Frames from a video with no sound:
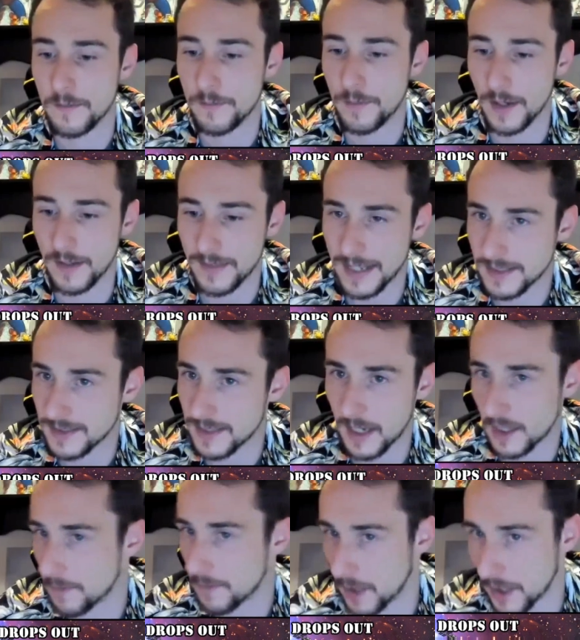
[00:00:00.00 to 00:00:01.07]
But that's
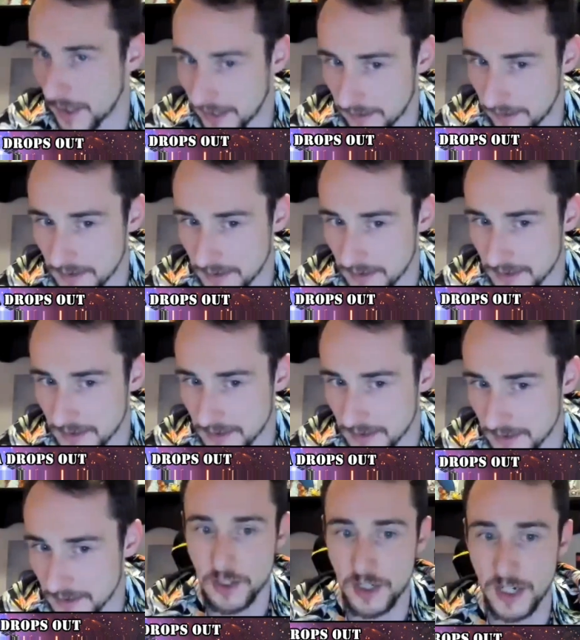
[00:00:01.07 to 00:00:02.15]
not Kamala Harris
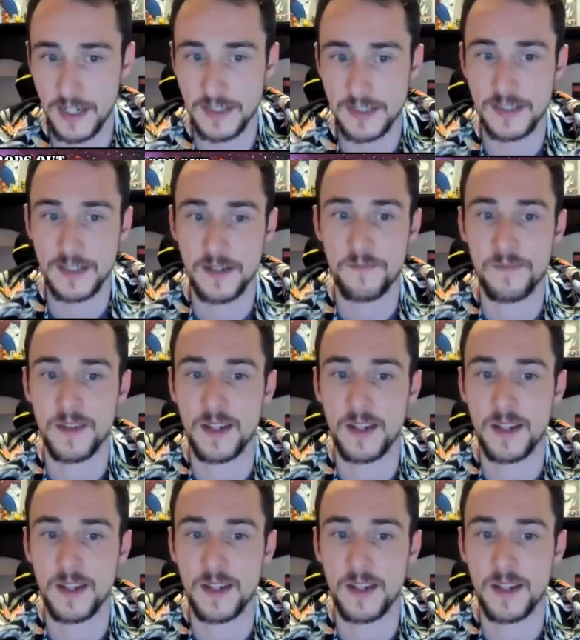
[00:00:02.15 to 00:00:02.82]
by any chance.